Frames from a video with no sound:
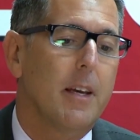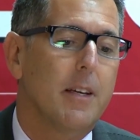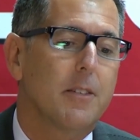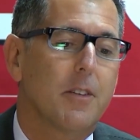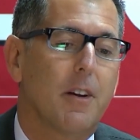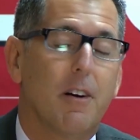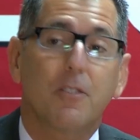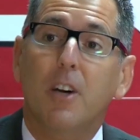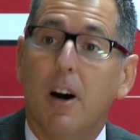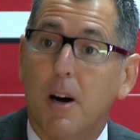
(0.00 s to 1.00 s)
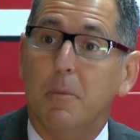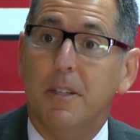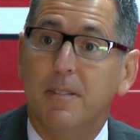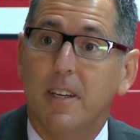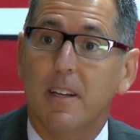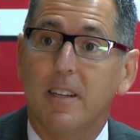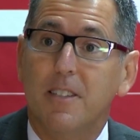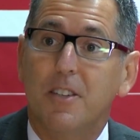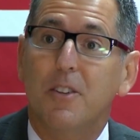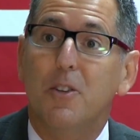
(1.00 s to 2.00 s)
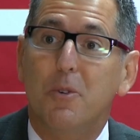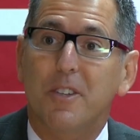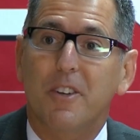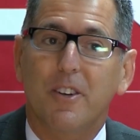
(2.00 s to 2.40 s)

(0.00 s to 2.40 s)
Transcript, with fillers: is an uncommon, at least in the U S